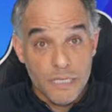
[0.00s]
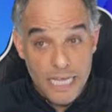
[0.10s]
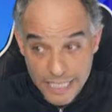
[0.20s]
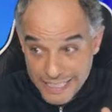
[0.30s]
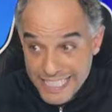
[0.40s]

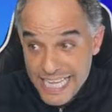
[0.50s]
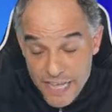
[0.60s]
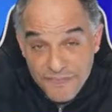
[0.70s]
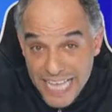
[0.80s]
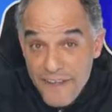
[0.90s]

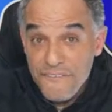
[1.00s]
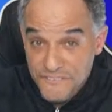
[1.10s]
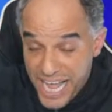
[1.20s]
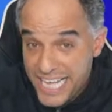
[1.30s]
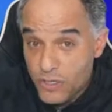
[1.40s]
If they
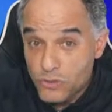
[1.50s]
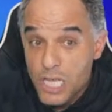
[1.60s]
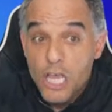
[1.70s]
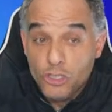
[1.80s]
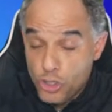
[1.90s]
failed
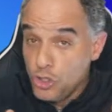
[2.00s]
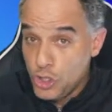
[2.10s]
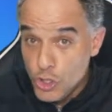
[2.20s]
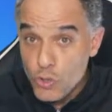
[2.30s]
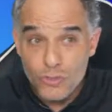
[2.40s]
to
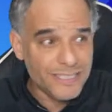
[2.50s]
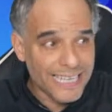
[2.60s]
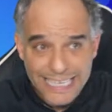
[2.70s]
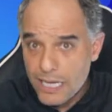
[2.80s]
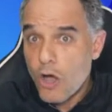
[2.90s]
use,
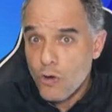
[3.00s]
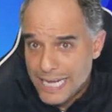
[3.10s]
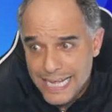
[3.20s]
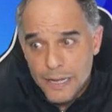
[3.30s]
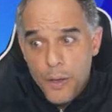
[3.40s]

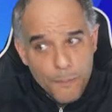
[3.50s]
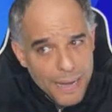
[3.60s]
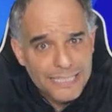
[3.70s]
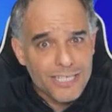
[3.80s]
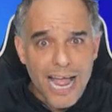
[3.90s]
okay, my
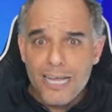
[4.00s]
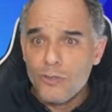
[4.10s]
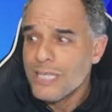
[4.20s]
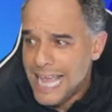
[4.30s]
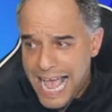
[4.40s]

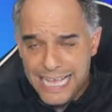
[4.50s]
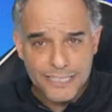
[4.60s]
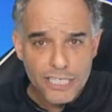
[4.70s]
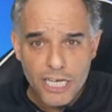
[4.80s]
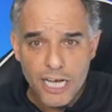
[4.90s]
child has a
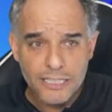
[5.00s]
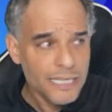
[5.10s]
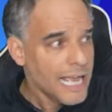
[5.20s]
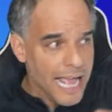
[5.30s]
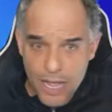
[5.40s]
gun
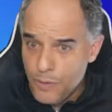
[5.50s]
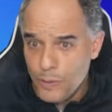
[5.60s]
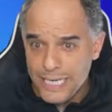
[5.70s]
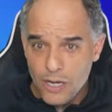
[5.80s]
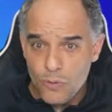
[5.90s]
and we
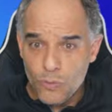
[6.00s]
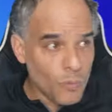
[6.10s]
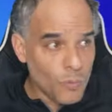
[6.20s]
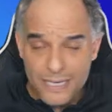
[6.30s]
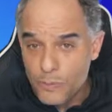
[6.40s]

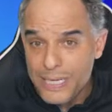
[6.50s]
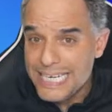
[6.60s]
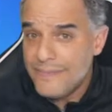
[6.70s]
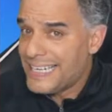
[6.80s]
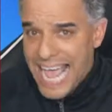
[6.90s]
didn't
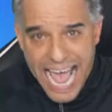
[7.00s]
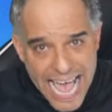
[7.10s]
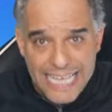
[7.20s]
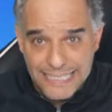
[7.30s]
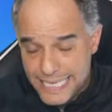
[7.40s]
even
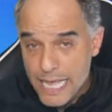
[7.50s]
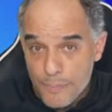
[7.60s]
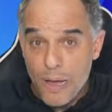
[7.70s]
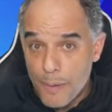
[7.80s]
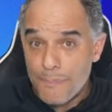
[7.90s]
ask him
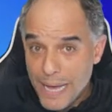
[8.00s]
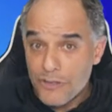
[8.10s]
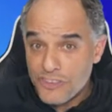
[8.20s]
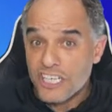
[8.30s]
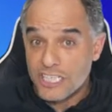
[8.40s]
about
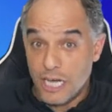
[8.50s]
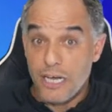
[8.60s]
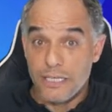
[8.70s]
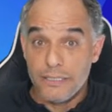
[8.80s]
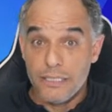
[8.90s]
the
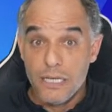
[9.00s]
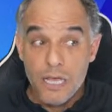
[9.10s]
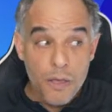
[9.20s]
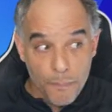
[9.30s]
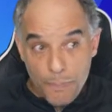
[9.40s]
gun,
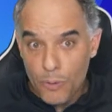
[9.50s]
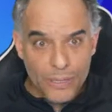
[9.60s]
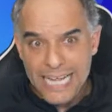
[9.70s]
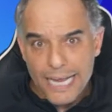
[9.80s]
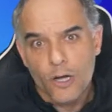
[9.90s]
but we
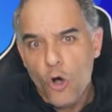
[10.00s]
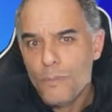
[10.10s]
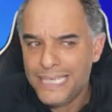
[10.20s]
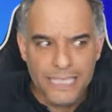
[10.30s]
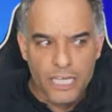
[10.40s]
got home
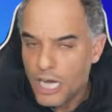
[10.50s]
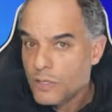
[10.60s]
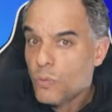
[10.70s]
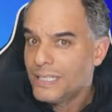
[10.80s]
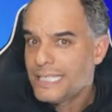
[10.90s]
and the gun
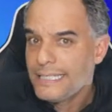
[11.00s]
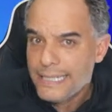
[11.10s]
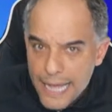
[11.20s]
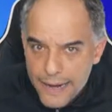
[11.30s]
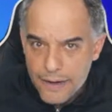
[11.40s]
wasn't
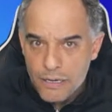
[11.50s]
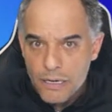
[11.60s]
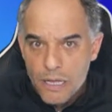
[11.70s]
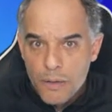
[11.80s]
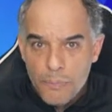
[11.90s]
there,
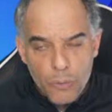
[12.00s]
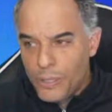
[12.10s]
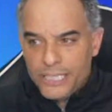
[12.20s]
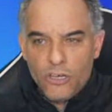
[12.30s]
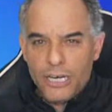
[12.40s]
but we
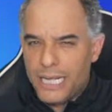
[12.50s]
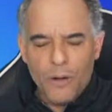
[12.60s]
thought